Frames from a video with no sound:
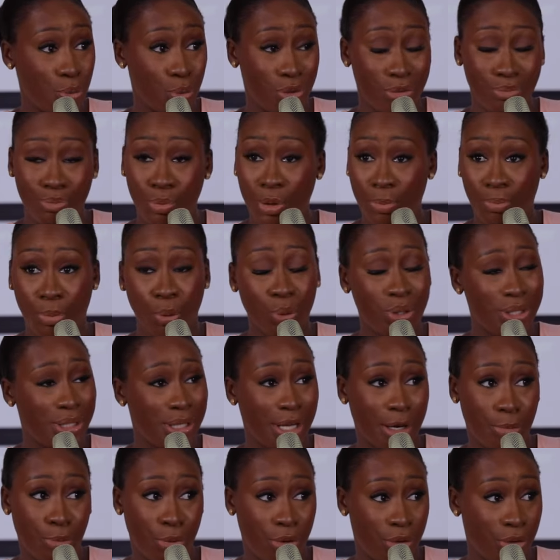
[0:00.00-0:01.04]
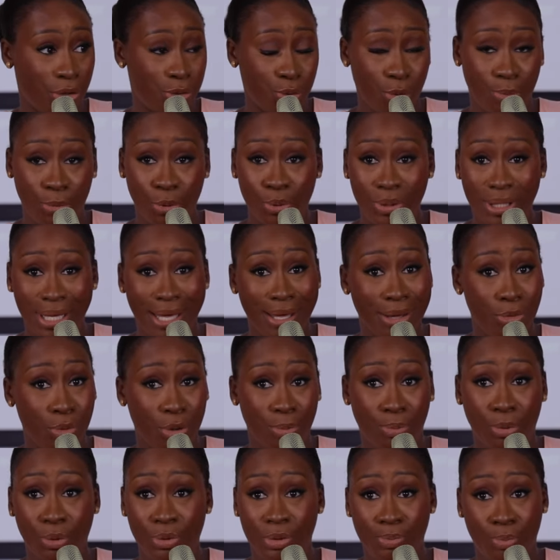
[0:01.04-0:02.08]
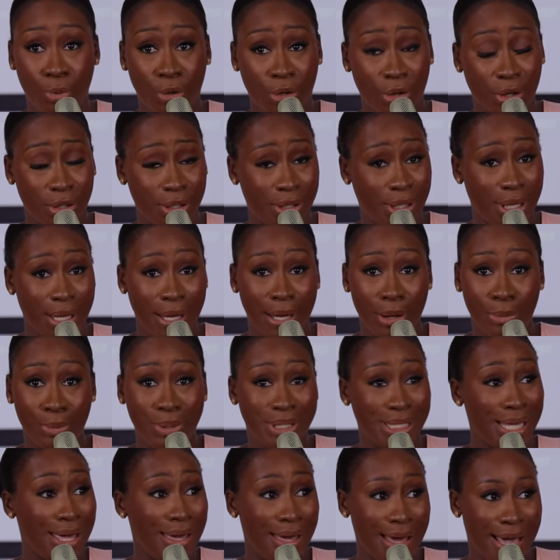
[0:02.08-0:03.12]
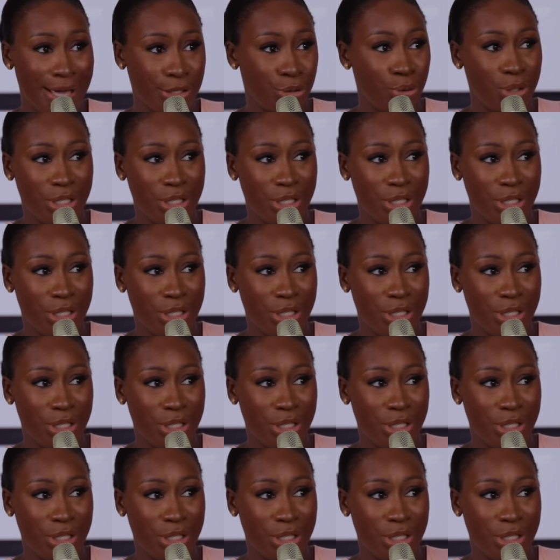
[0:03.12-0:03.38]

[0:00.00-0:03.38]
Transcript: We built tech products. We built products with AI.